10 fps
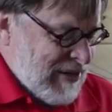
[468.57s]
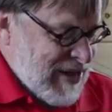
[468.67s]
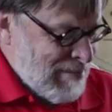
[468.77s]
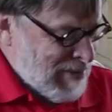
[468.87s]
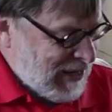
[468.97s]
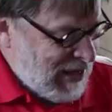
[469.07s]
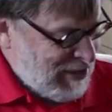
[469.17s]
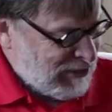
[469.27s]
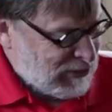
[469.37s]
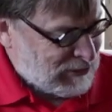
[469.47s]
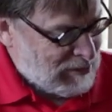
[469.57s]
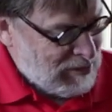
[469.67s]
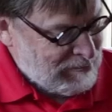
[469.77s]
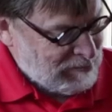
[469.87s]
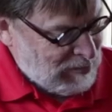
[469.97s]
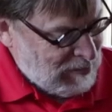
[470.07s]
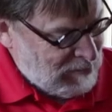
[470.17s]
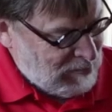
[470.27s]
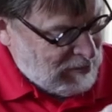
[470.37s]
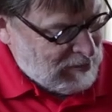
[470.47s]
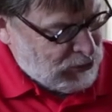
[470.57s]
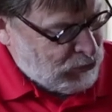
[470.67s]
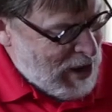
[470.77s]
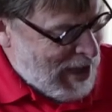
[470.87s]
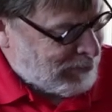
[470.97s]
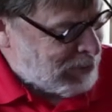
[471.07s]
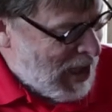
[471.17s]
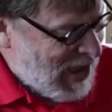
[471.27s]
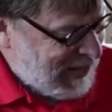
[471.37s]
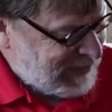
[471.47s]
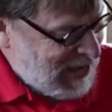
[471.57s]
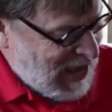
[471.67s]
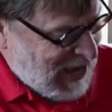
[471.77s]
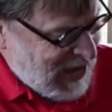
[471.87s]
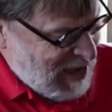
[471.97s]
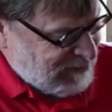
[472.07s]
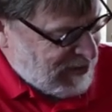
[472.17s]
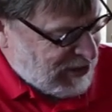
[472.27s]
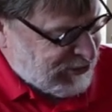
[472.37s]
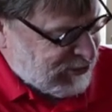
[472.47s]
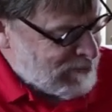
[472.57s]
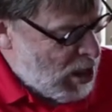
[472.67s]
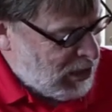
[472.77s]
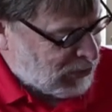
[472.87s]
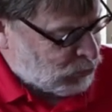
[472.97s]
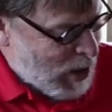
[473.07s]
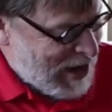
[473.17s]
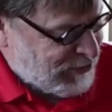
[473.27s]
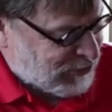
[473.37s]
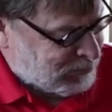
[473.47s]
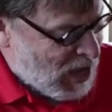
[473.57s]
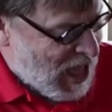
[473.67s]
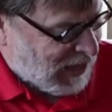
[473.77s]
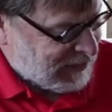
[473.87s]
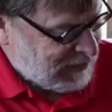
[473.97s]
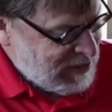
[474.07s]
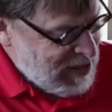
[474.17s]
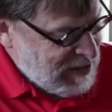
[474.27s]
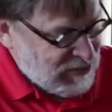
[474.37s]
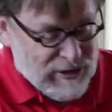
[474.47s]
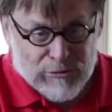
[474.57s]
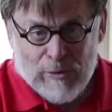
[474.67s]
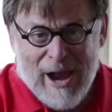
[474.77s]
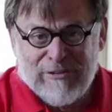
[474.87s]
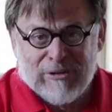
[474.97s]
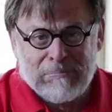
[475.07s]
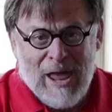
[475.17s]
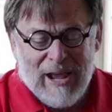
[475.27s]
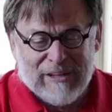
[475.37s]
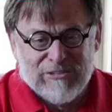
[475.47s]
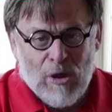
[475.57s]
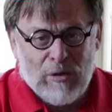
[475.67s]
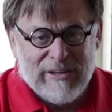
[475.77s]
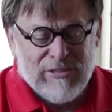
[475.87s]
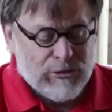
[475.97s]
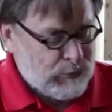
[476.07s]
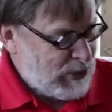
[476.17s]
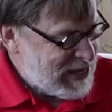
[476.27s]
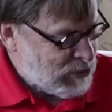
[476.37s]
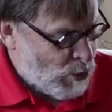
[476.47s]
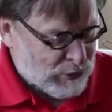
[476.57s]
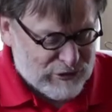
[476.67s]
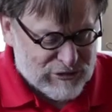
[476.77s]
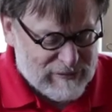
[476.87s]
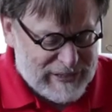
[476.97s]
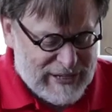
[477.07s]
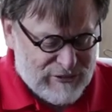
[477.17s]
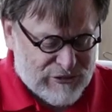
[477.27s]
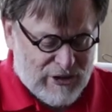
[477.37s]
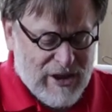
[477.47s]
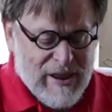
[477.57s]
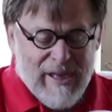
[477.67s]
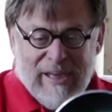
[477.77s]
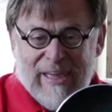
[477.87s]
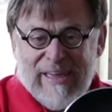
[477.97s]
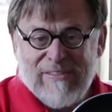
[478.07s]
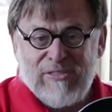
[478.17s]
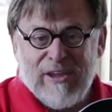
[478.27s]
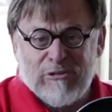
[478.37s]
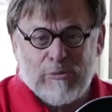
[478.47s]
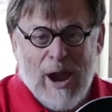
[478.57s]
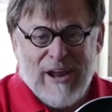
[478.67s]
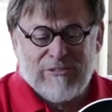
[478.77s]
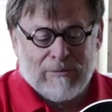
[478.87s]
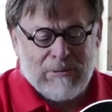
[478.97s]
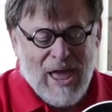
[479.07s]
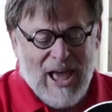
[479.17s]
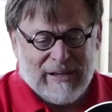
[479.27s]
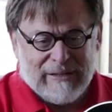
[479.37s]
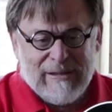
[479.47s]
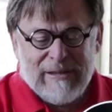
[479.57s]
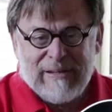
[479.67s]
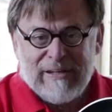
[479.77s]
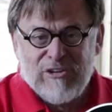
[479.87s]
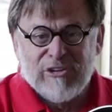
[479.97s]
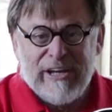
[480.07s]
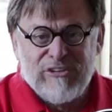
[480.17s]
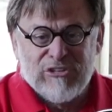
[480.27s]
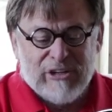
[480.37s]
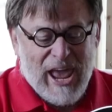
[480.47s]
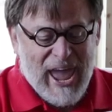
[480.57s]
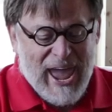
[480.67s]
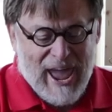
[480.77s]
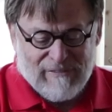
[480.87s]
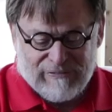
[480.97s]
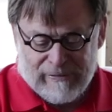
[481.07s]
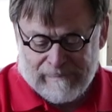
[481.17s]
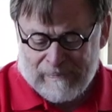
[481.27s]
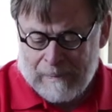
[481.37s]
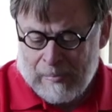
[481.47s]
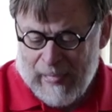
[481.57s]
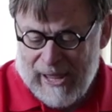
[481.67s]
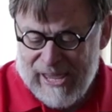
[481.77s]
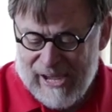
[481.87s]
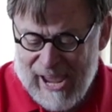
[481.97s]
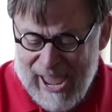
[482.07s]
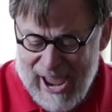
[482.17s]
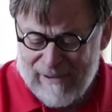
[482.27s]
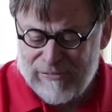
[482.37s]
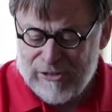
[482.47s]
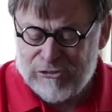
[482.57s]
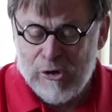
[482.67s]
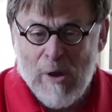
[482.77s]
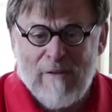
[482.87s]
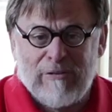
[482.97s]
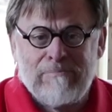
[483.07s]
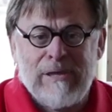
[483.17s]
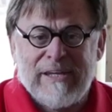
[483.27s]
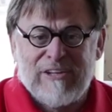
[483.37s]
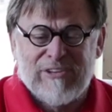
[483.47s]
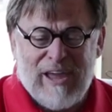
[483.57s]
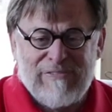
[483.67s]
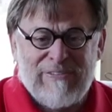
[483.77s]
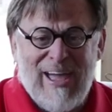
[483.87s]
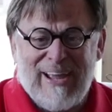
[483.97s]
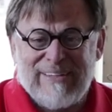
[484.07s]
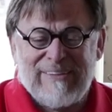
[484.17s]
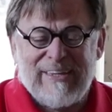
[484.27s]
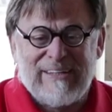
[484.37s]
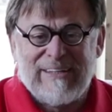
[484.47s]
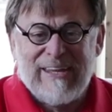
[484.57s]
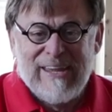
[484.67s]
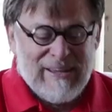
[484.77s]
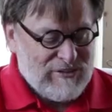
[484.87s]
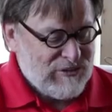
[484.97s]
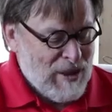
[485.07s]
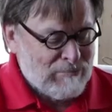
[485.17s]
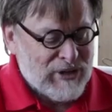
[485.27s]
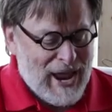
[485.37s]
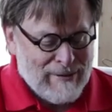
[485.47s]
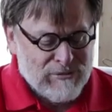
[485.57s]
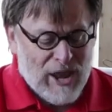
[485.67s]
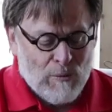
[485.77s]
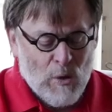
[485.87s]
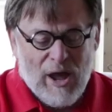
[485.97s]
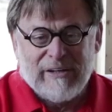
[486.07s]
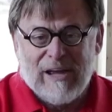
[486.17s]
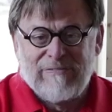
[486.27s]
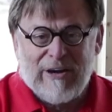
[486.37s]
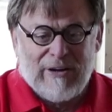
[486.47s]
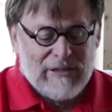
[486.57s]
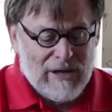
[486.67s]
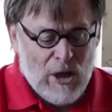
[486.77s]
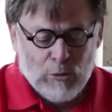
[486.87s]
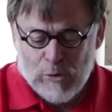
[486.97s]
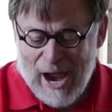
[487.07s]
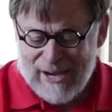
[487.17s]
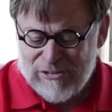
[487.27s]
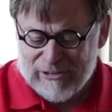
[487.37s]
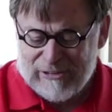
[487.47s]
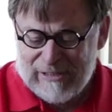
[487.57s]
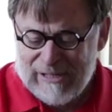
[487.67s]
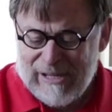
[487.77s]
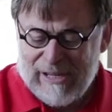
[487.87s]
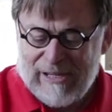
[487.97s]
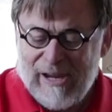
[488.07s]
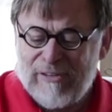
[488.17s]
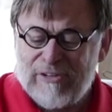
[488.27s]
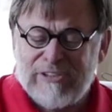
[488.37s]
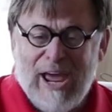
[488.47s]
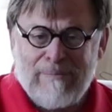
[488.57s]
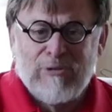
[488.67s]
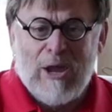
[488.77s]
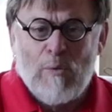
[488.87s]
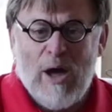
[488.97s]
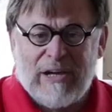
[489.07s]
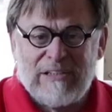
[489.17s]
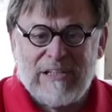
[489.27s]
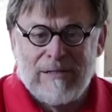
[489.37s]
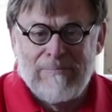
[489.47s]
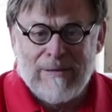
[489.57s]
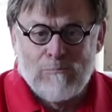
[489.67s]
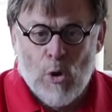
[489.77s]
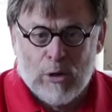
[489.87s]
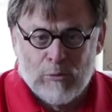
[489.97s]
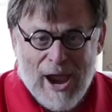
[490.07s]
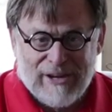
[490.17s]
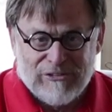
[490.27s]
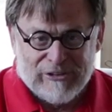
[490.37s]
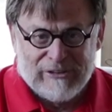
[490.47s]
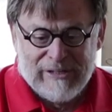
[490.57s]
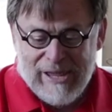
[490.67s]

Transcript: Now my other ground pod, I have a smaller riser block. This riser block is only three quarters of an inch and this riser block is an inch a half. And I have the two of them because I find that sometimes I want a very low riser and other times I want a little bit more riser.